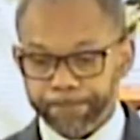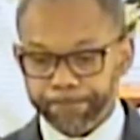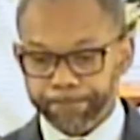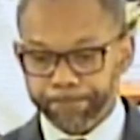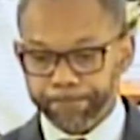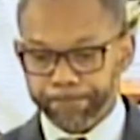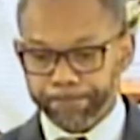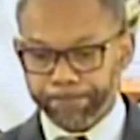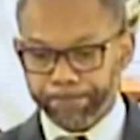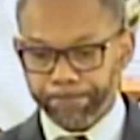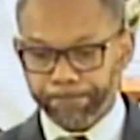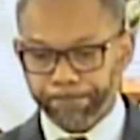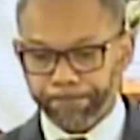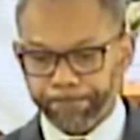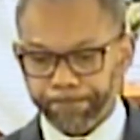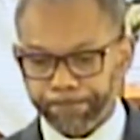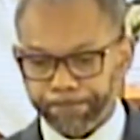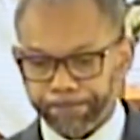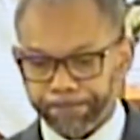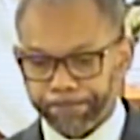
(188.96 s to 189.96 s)

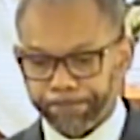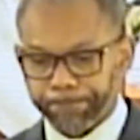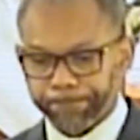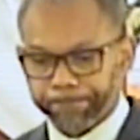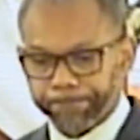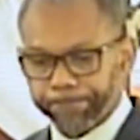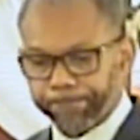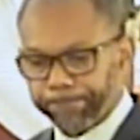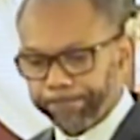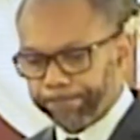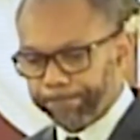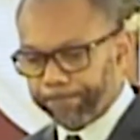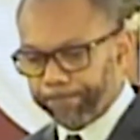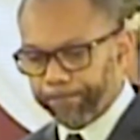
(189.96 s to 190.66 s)
(no one is talking)